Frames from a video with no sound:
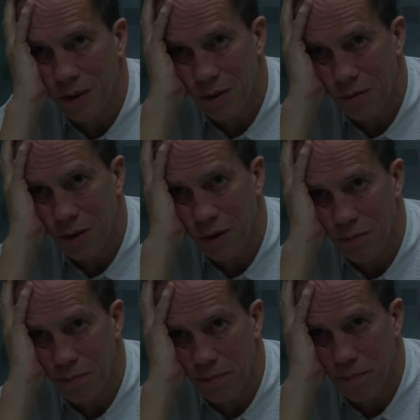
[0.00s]
that's really
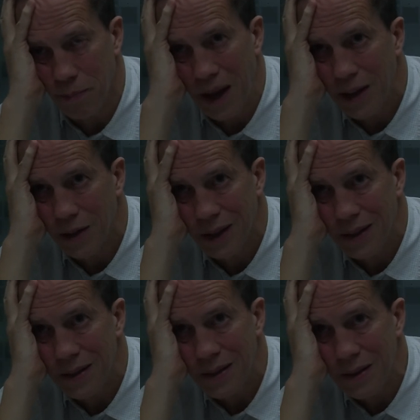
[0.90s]
bad to
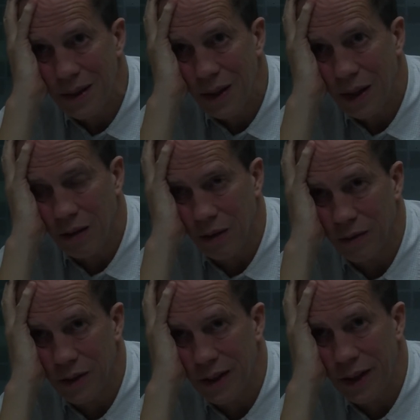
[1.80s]
us, and not
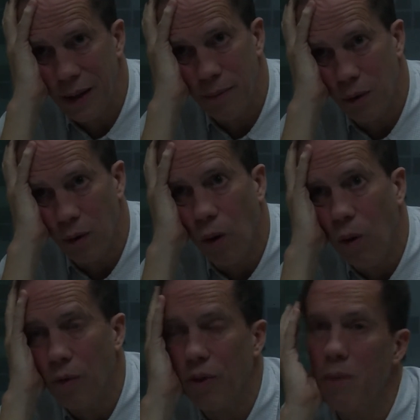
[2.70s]
give a damn,
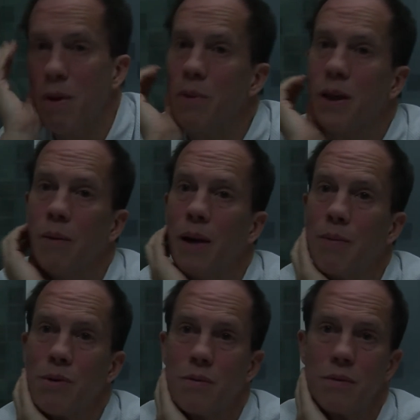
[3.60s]
or they may become
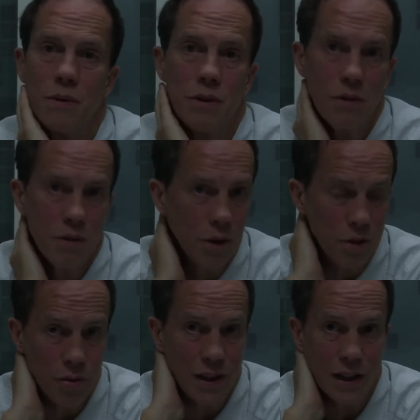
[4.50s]
abs- you know,
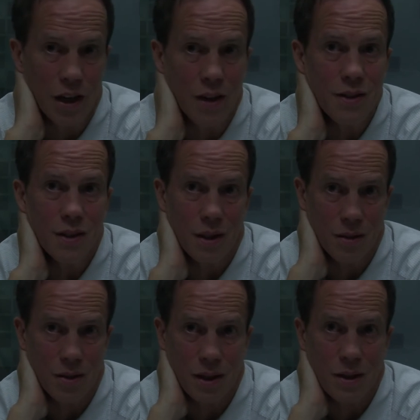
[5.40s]
directly hostile
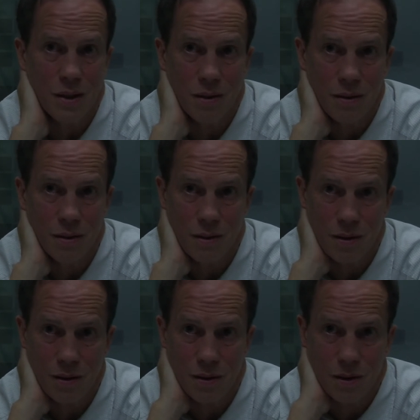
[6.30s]
to us,
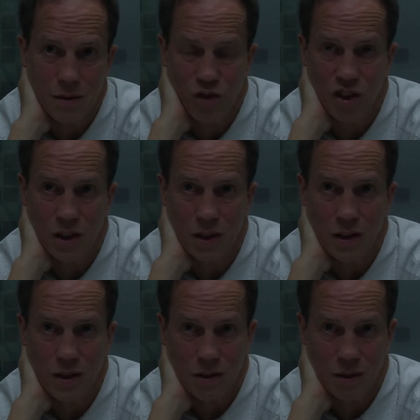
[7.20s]
feeling that
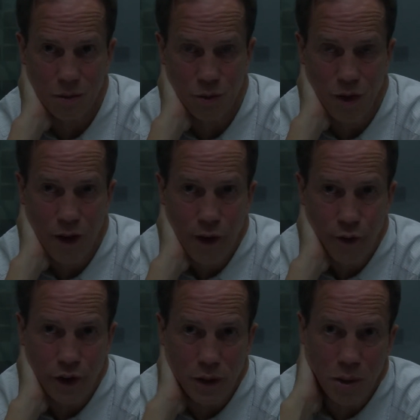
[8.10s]
there's a, a,
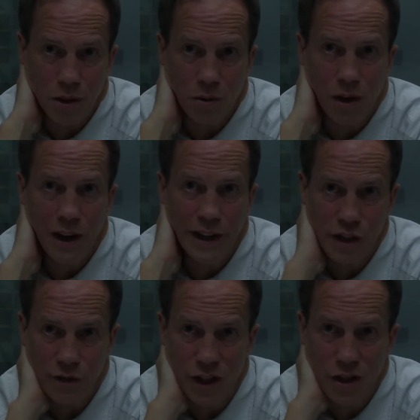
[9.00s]
fundamental
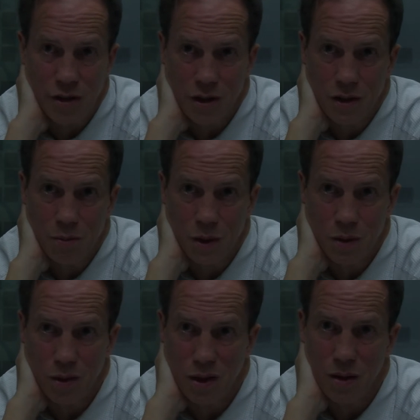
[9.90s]
clash of interests
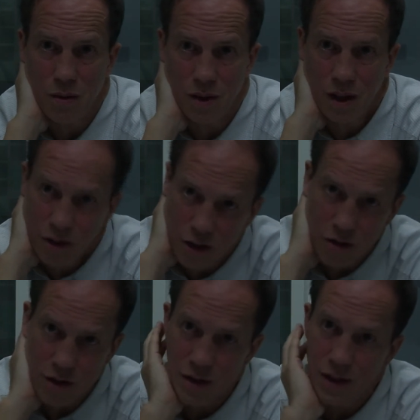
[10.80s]
between their
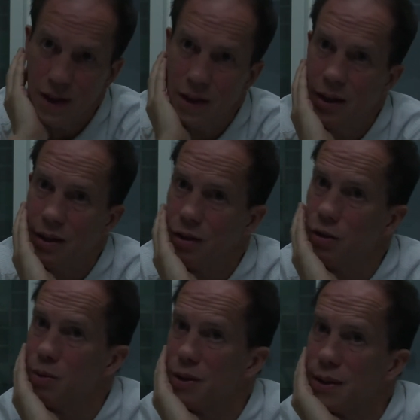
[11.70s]
interests and, and
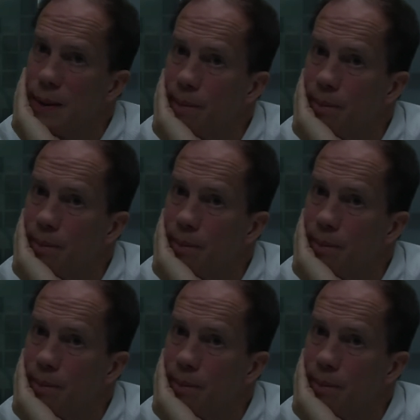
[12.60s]
humans.